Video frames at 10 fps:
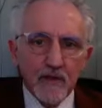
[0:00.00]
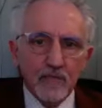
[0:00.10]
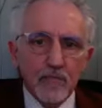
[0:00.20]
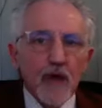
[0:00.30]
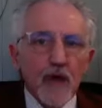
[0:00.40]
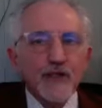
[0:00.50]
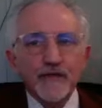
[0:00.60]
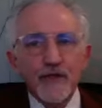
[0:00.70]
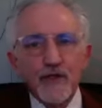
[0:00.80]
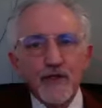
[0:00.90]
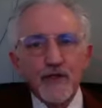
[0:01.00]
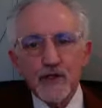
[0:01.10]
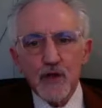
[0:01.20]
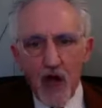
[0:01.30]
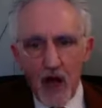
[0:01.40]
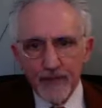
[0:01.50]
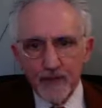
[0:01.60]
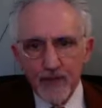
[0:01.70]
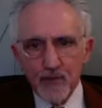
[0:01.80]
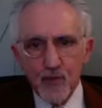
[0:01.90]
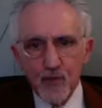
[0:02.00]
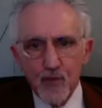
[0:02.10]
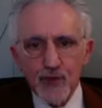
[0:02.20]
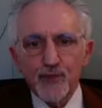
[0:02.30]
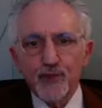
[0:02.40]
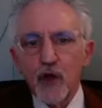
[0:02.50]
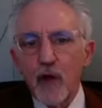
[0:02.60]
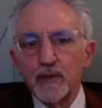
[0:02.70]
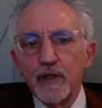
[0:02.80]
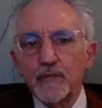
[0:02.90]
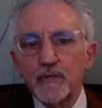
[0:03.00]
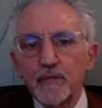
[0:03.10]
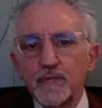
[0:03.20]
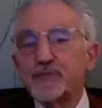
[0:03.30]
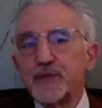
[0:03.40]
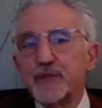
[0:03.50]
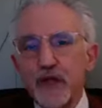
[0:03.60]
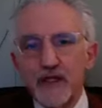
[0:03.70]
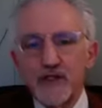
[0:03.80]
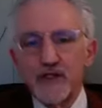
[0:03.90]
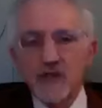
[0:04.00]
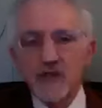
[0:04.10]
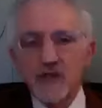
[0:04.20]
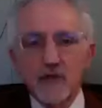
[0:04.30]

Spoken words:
much of this optimism was probably misplaced.